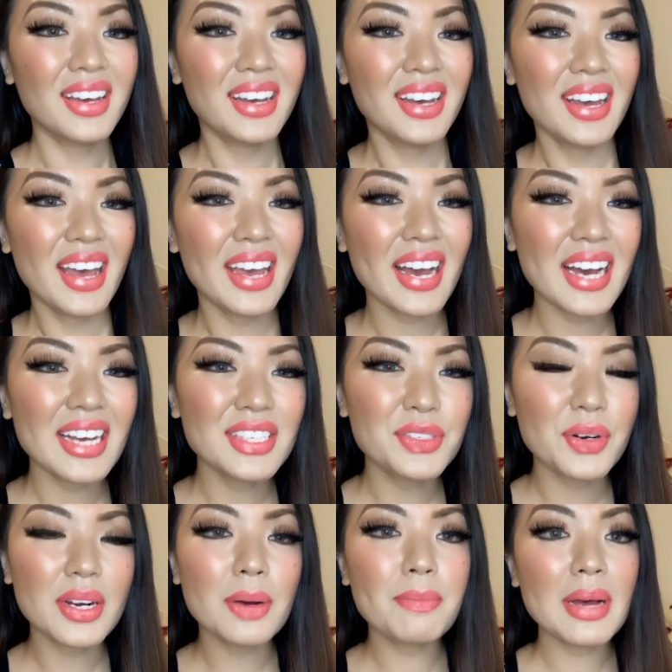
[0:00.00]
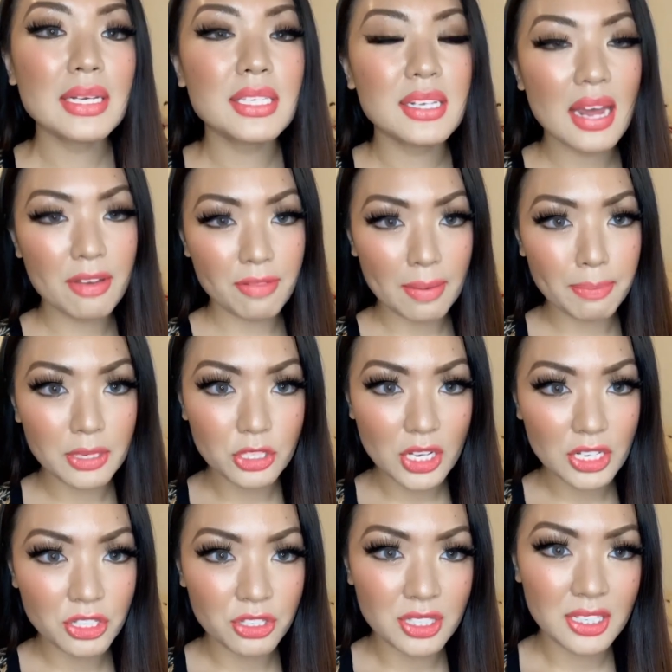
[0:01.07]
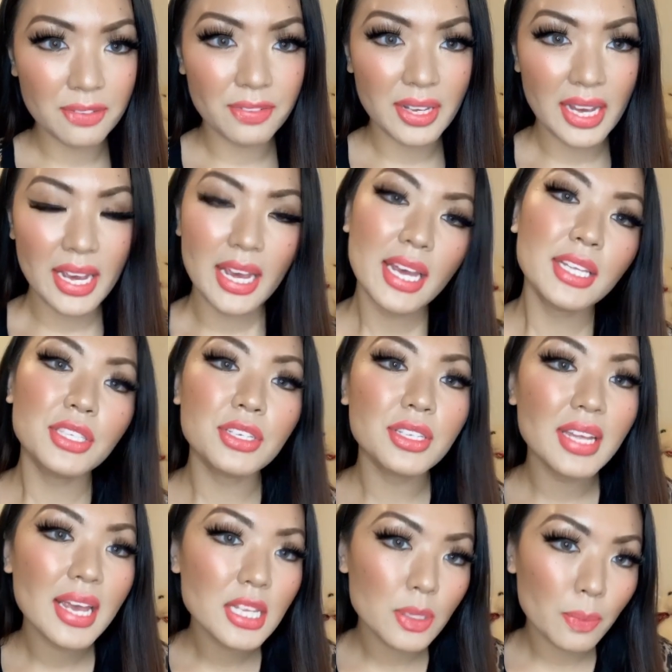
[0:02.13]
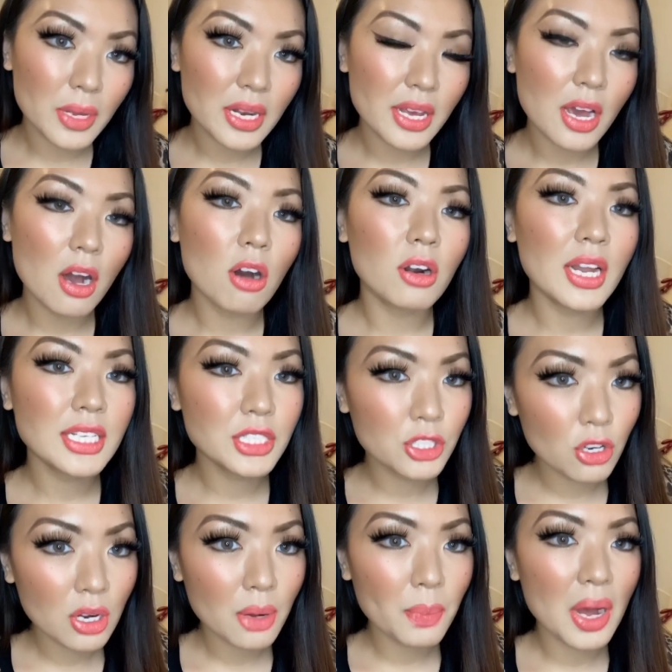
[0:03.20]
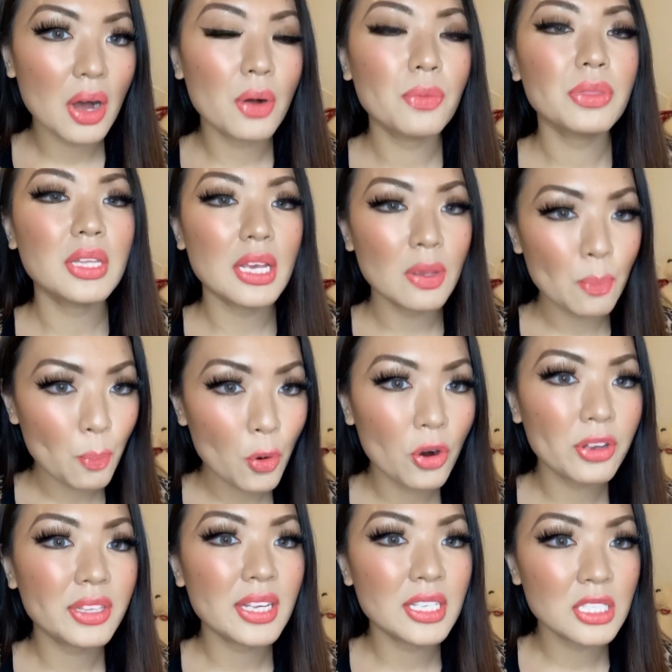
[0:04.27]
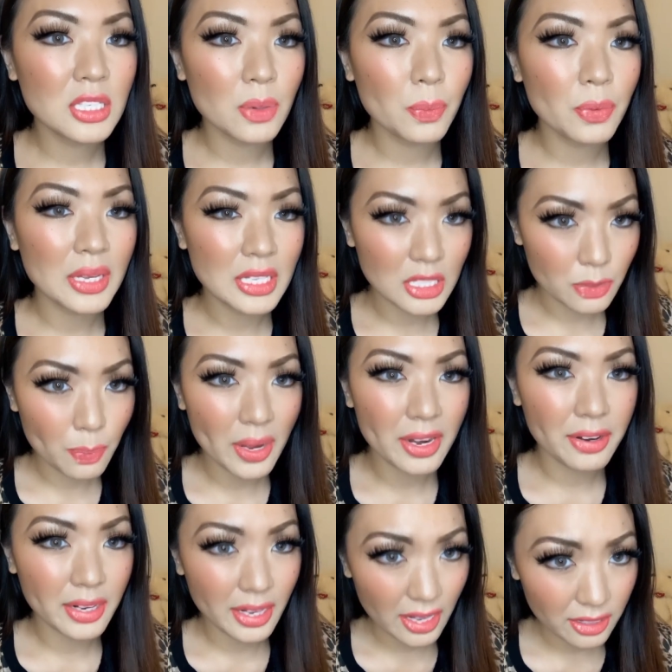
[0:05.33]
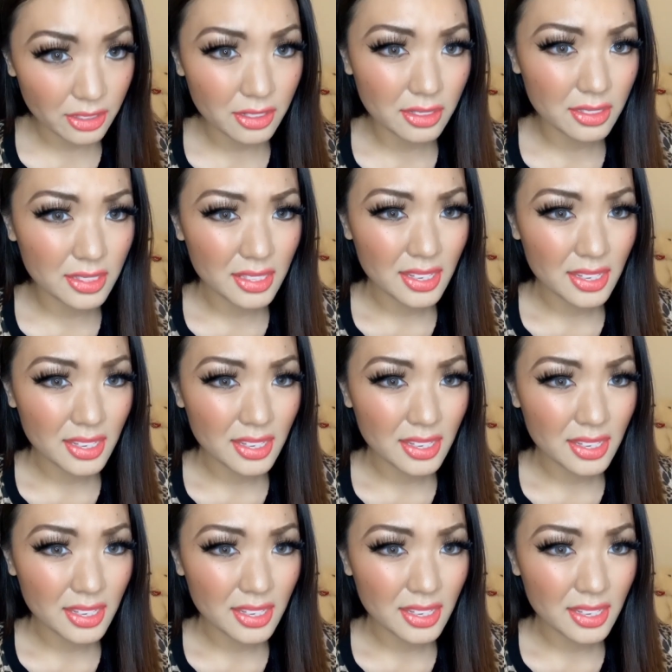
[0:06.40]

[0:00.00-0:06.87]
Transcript: Hey guys, welcome back to Life Up Education TV. In today's video, let's talk about the importance of inspiring others.